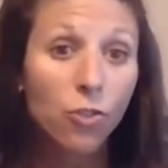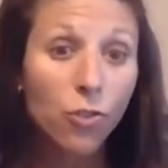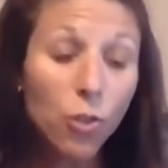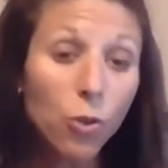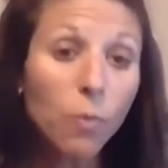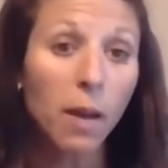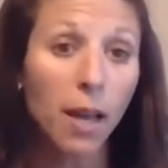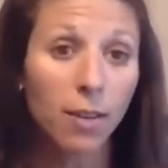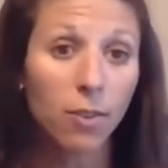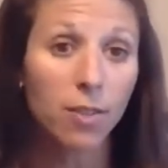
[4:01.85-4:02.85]
2
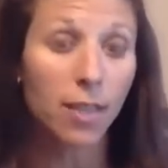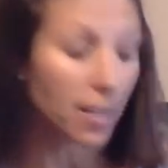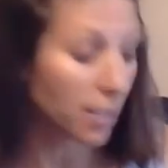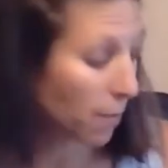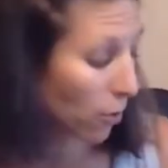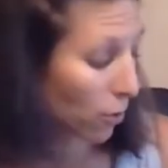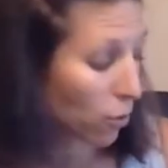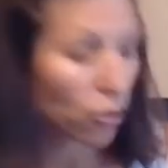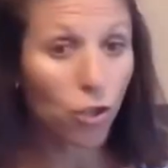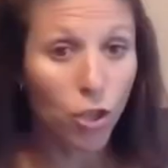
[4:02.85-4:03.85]
bottles as opposed
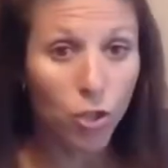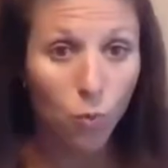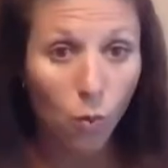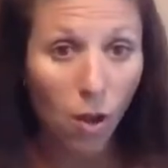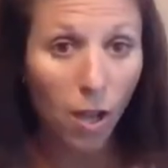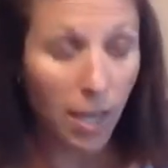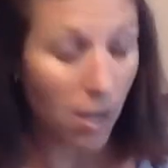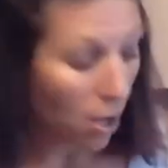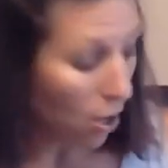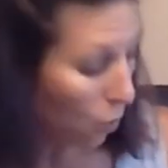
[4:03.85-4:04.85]
to just
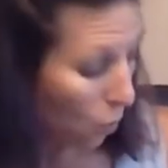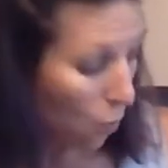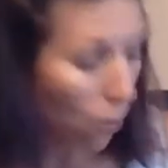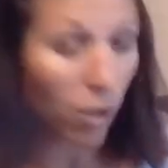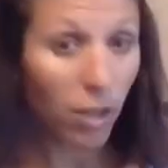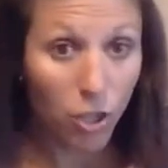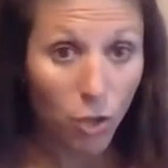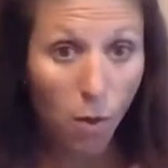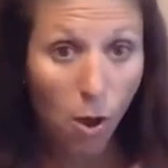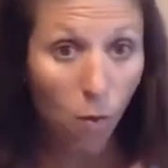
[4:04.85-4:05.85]
one or a
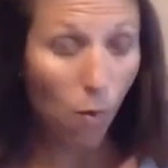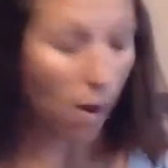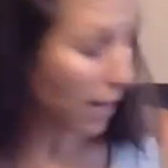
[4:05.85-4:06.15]
small one.